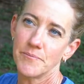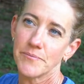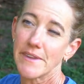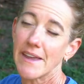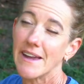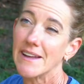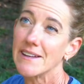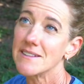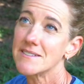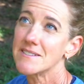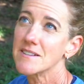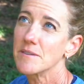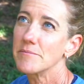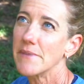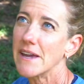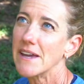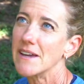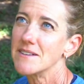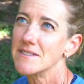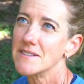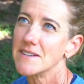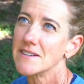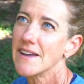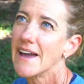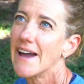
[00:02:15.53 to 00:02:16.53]
And it's
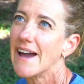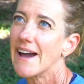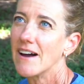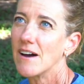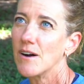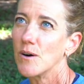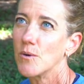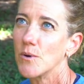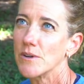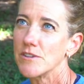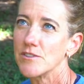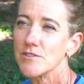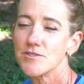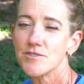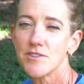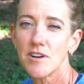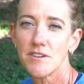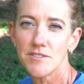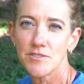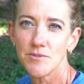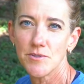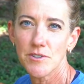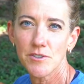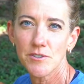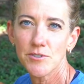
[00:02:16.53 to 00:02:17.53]
amazing how when you start
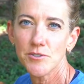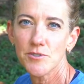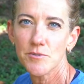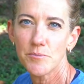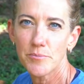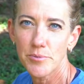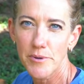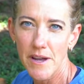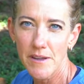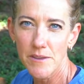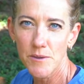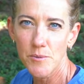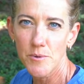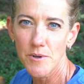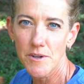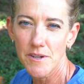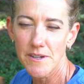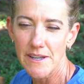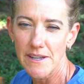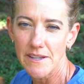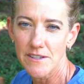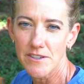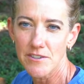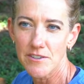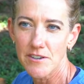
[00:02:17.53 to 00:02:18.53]
to include breath work
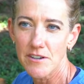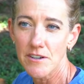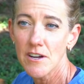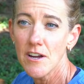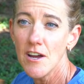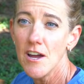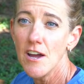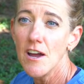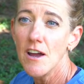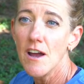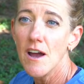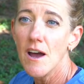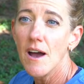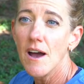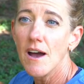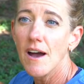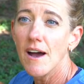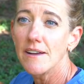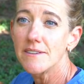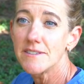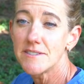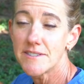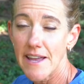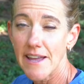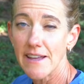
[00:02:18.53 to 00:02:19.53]
in your
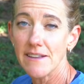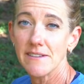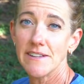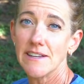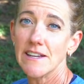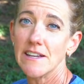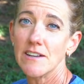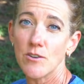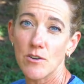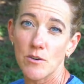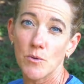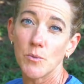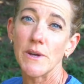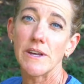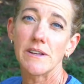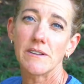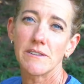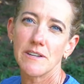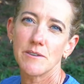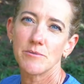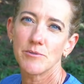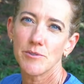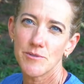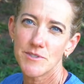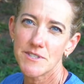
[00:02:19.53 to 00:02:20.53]
daily or
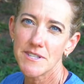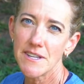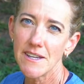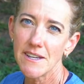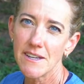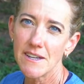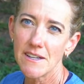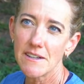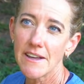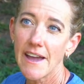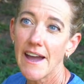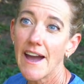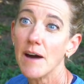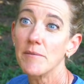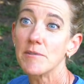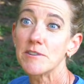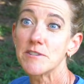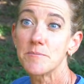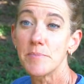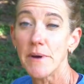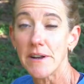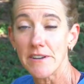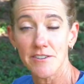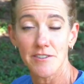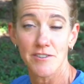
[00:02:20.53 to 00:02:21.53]
weekly routine, how much
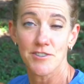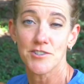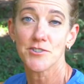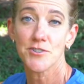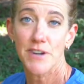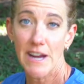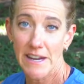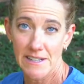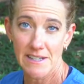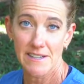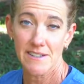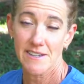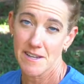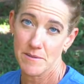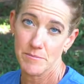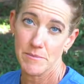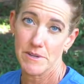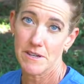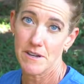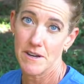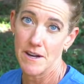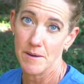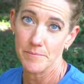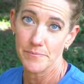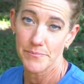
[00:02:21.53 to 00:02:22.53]
better your training can
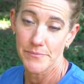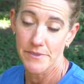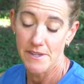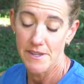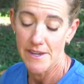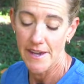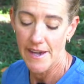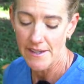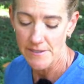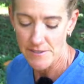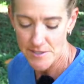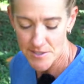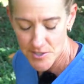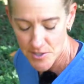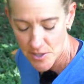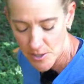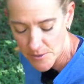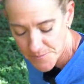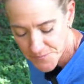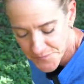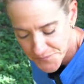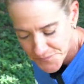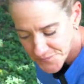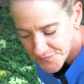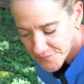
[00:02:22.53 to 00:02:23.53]
become, okay? So
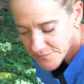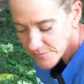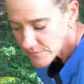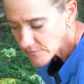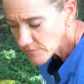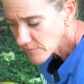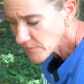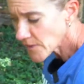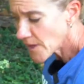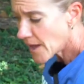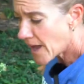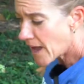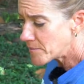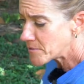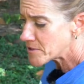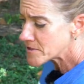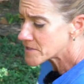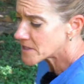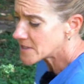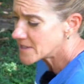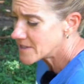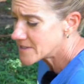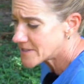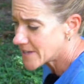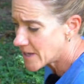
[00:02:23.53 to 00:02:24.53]
I'm just
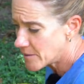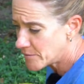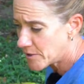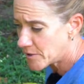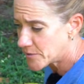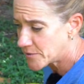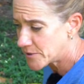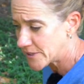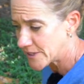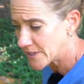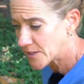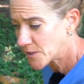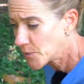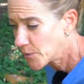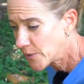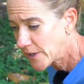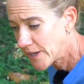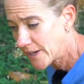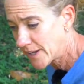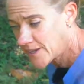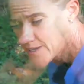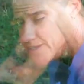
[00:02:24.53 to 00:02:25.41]
gonna demo really quick.